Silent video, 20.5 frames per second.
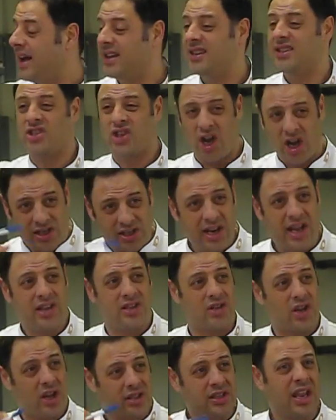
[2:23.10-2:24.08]
Saute,
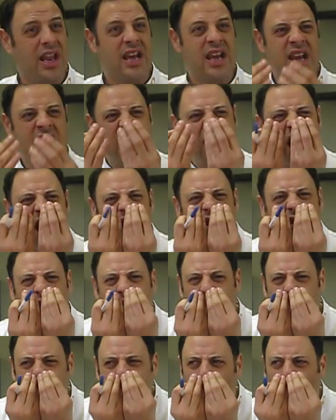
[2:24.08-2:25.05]
saute, nice,
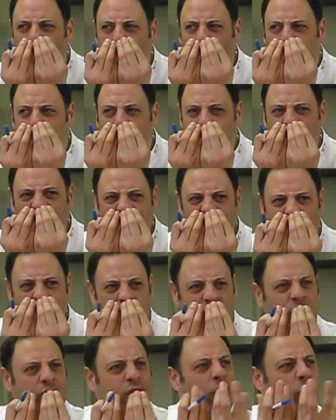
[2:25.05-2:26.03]
full
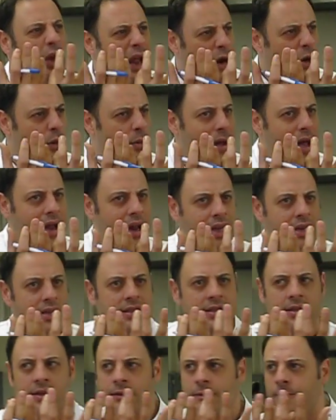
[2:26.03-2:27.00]
flavors, full
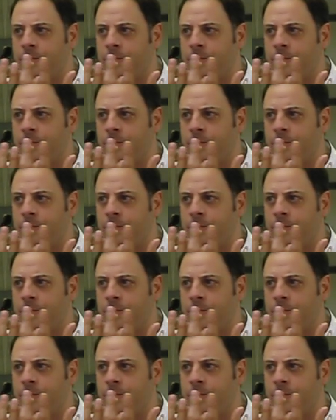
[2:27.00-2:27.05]
aromatics.